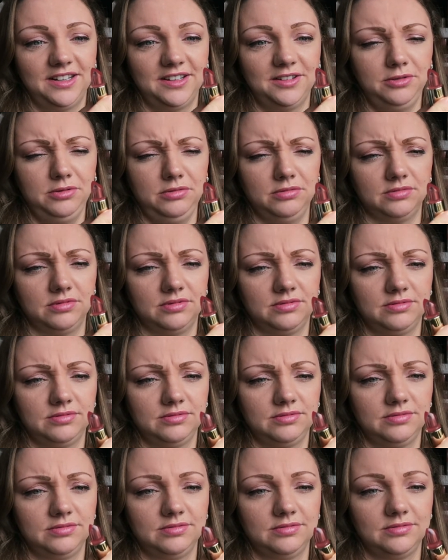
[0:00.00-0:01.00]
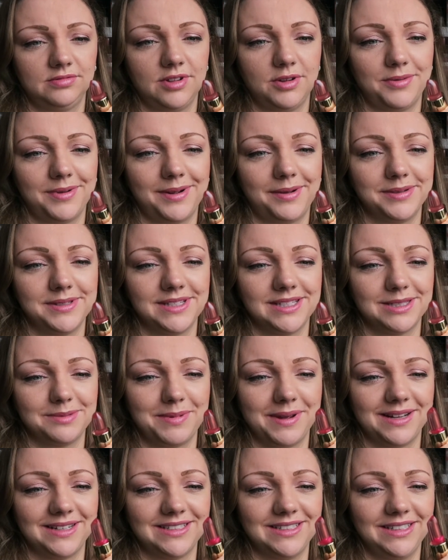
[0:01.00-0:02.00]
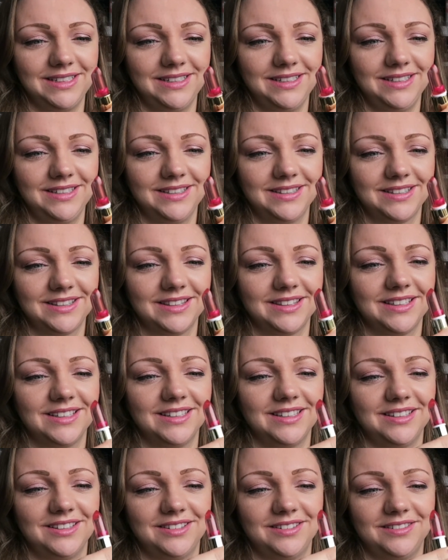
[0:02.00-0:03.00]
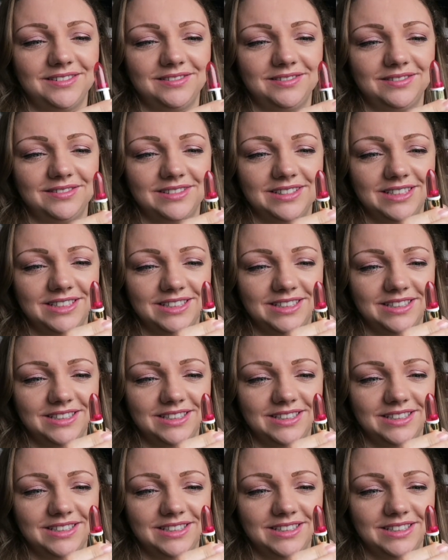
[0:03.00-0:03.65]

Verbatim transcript: Oh, not what I was expecting. Oh.